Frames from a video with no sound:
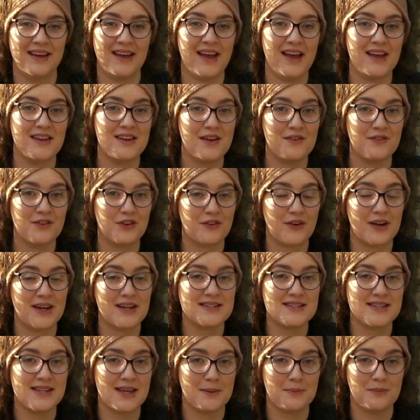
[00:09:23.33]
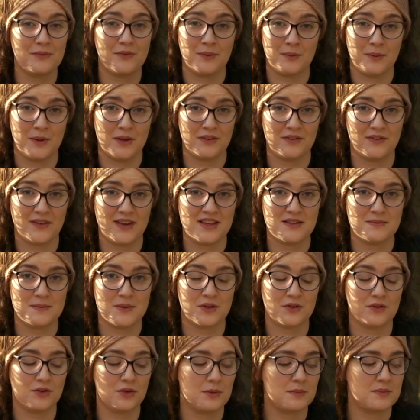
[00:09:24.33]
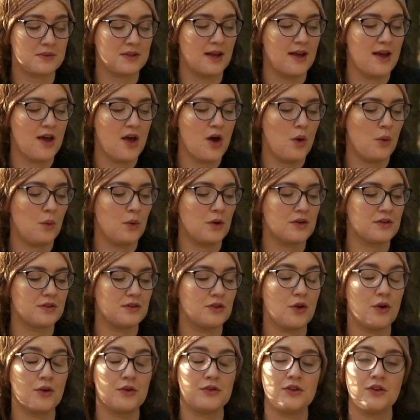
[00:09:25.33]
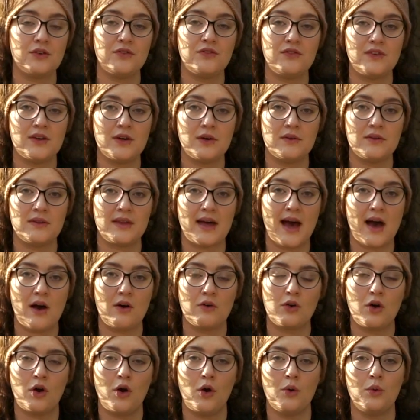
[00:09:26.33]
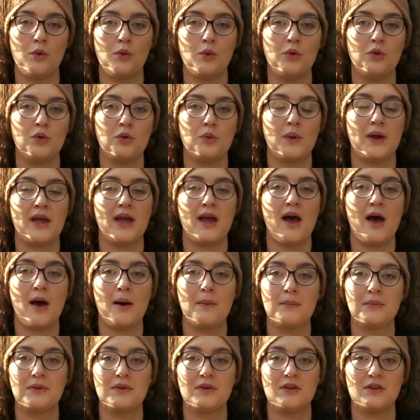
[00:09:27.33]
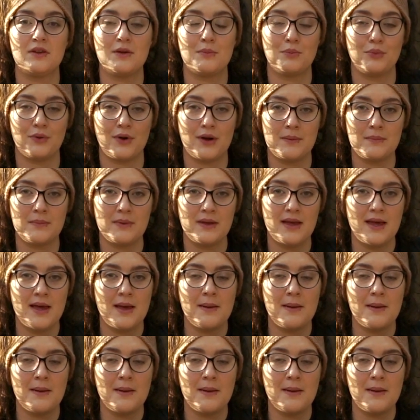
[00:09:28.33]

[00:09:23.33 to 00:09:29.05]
Another great tip from those Facebook groups was not to fill the alcohol all the way up to the brim.